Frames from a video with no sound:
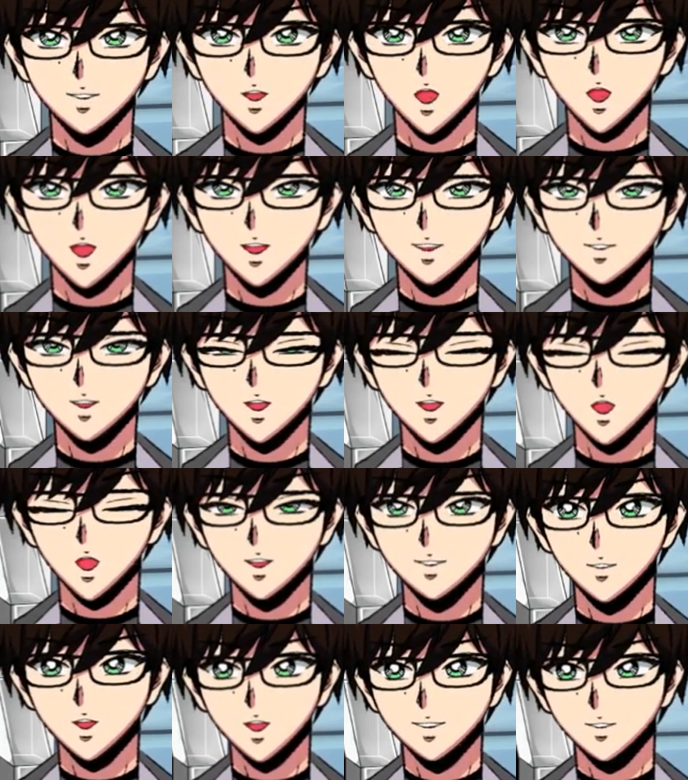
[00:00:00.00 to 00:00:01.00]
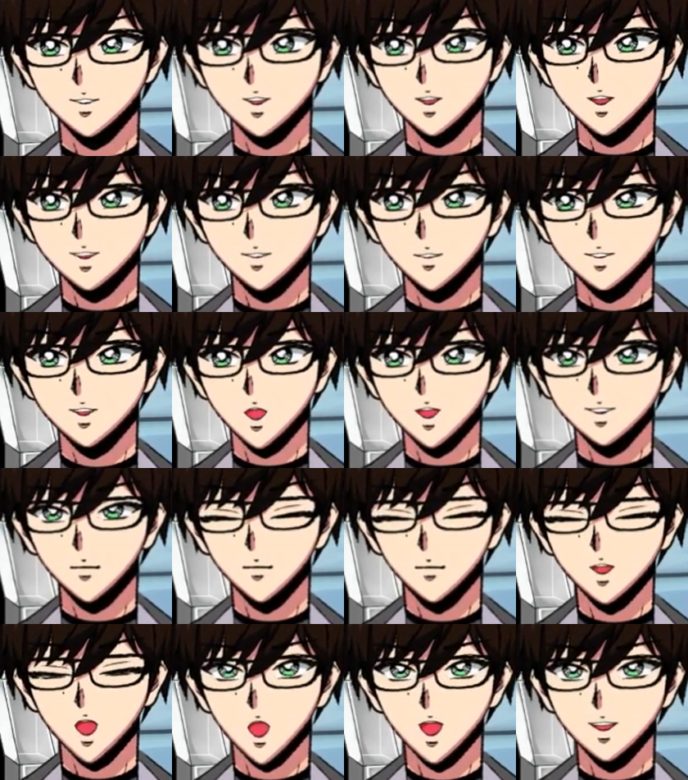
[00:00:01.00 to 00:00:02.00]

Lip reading: run this in the main board, but when I